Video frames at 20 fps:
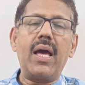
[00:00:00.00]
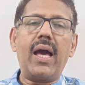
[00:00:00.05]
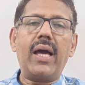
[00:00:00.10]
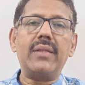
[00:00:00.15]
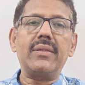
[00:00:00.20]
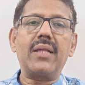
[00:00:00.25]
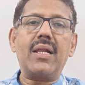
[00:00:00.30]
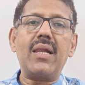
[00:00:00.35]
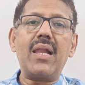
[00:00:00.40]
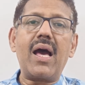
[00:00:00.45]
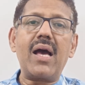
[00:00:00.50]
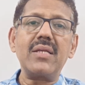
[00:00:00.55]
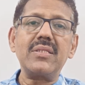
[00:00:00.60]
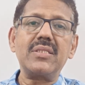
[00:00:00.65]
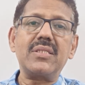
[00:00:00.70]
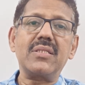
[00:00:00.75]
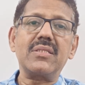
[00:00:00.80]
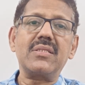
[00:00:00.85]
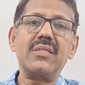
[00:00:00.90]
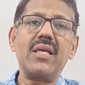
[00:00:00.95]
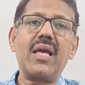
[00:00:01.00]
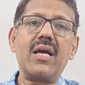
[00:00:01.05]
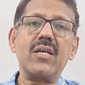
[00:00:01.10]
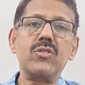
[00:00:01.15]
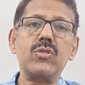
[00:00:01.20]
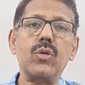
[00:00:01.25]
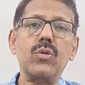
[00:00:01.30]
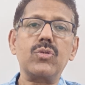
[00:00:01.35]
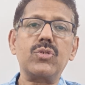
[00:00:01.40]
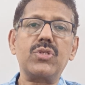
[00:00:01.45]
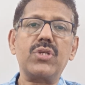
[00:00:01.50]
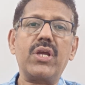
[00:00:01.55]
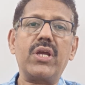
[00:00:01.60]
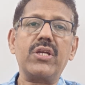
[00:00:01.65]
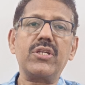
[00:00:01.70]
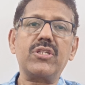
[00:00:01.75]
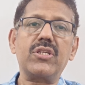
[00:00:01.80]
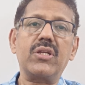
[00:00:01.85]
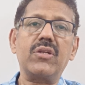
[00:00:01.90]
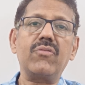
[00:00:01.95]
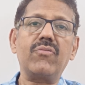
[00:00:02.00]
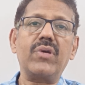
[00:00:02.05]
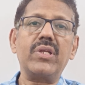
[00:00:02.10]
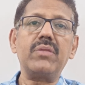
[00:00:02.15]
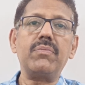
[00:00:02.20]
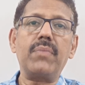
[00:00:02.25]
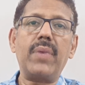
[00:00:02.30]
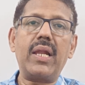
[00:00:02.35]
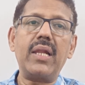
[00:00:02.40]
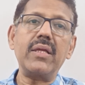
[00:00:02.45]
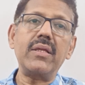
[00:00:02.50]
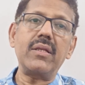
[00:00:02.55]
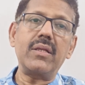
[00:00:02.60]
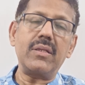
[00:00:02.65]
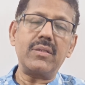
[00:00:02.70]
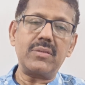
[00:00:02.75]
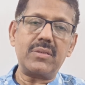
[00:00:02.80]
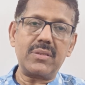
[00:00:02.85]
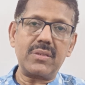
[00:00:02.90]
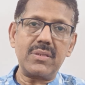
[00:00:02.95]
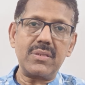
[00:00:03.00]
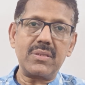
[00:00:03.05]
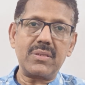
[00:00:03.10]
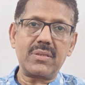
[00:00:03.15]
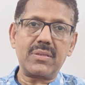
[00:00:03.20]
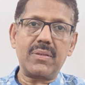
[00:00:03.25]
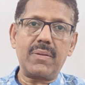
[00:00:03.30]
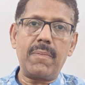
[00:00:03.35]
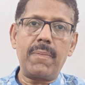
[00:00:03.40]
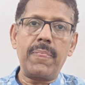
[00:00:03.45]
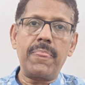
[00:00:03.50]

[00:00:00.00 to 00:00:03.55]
And the last is the association with malignancies.